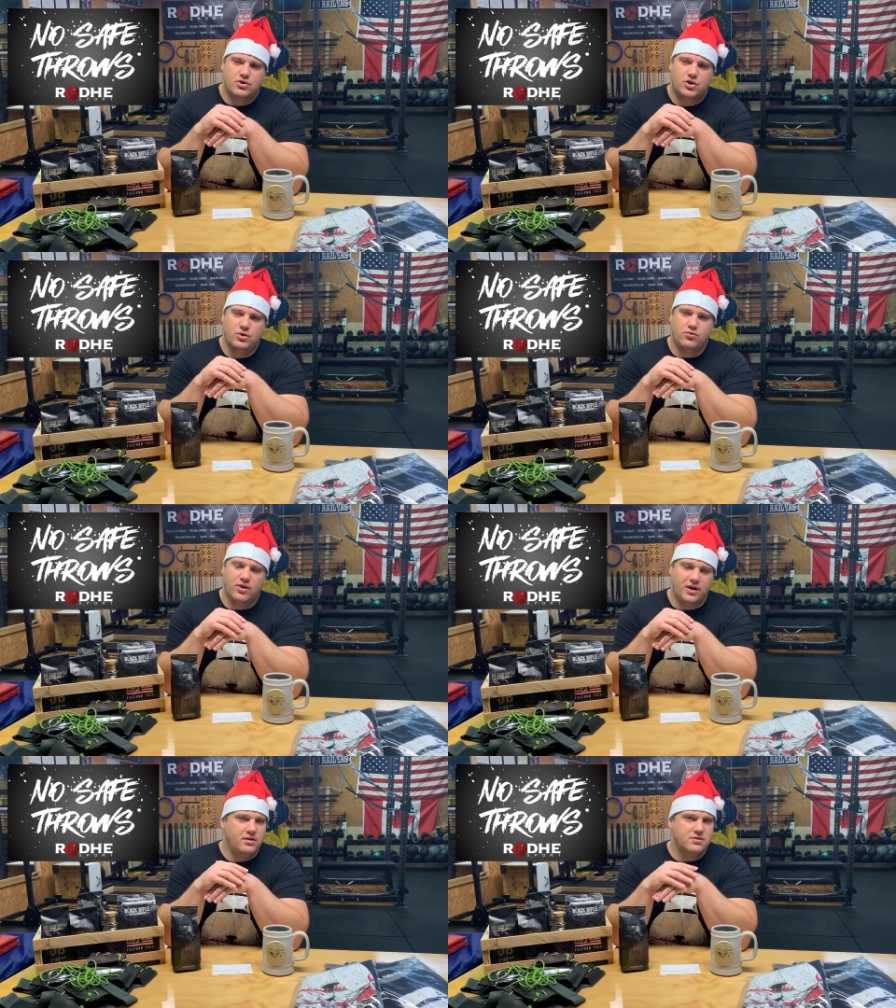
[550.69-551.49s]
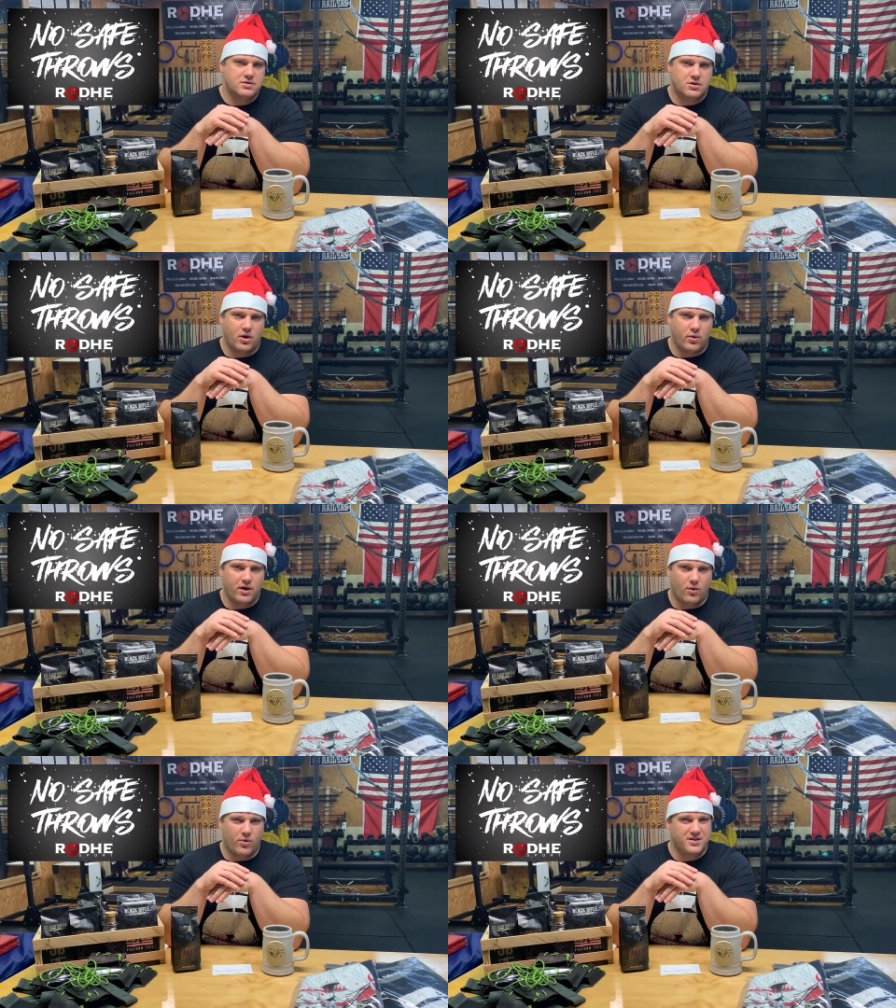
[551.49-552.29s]
rings going
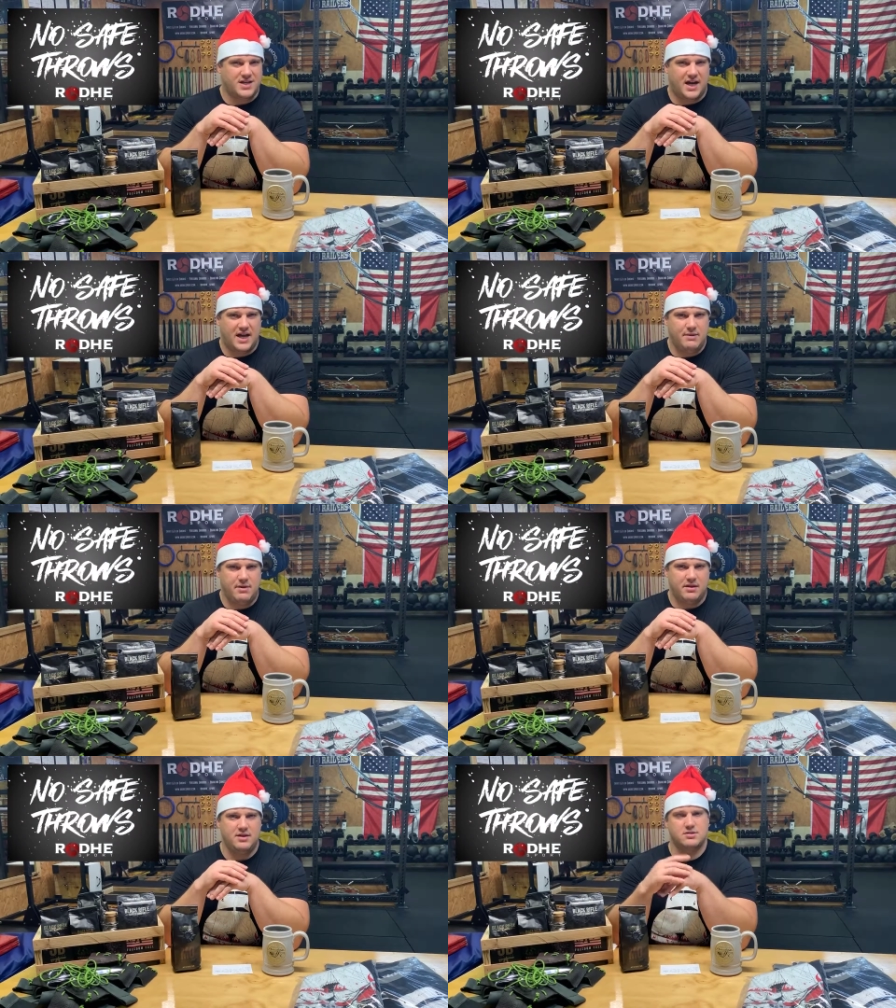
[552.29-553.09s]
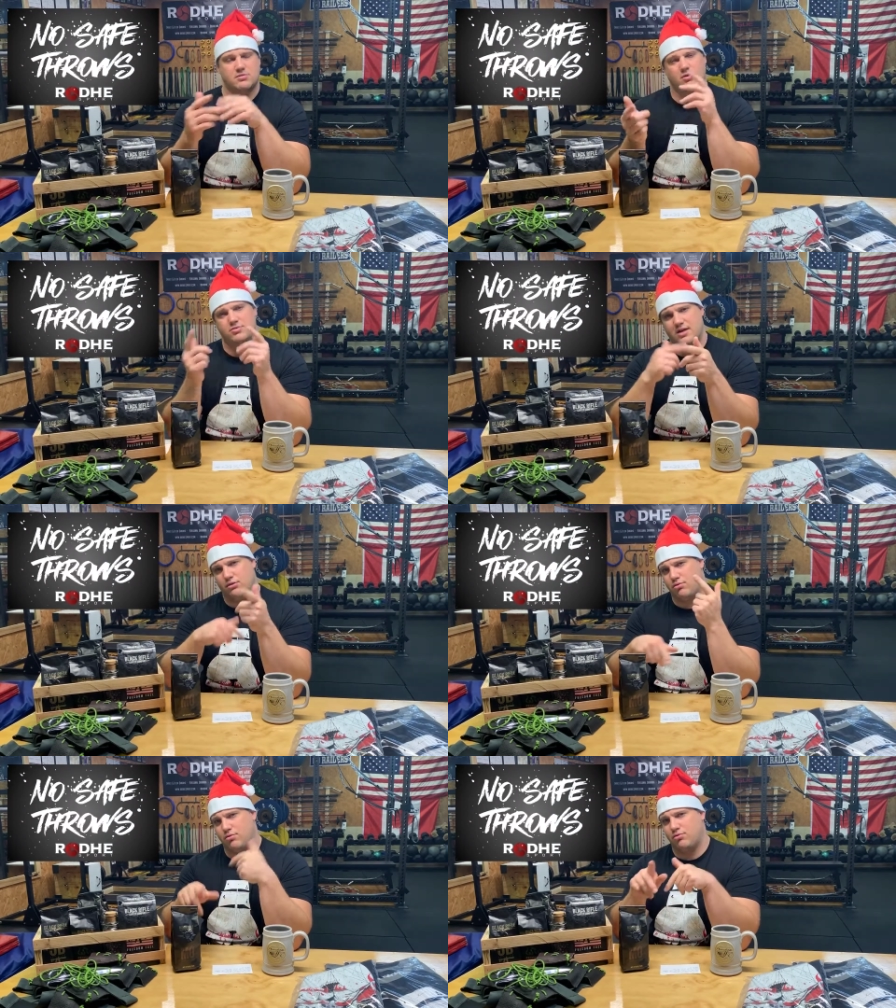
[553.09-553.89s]
at one time, at least, to rotate
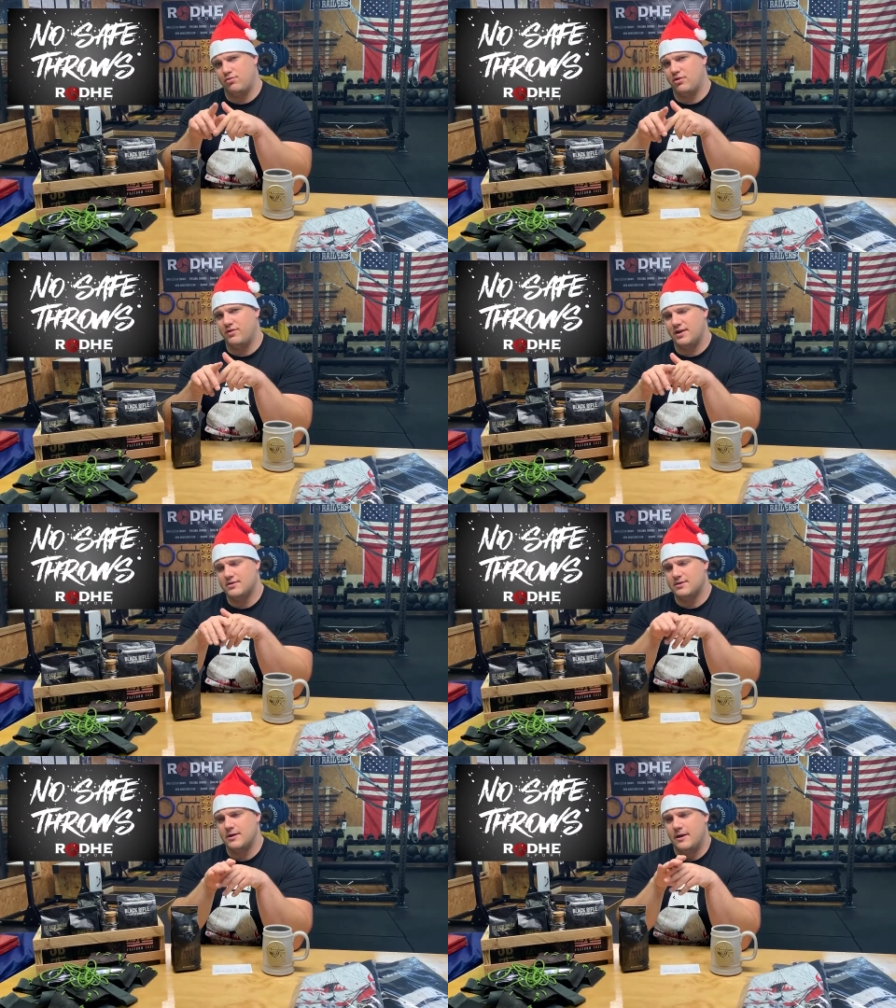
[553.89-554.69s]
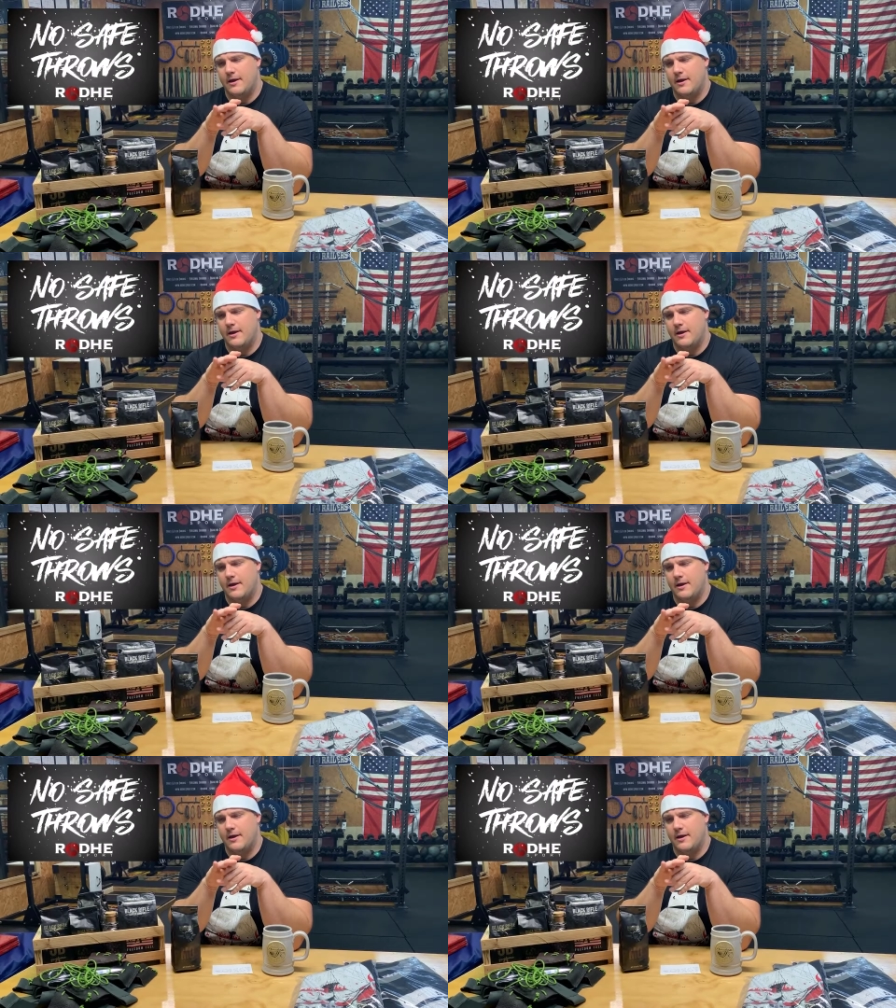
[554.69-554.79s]
through the 3 events.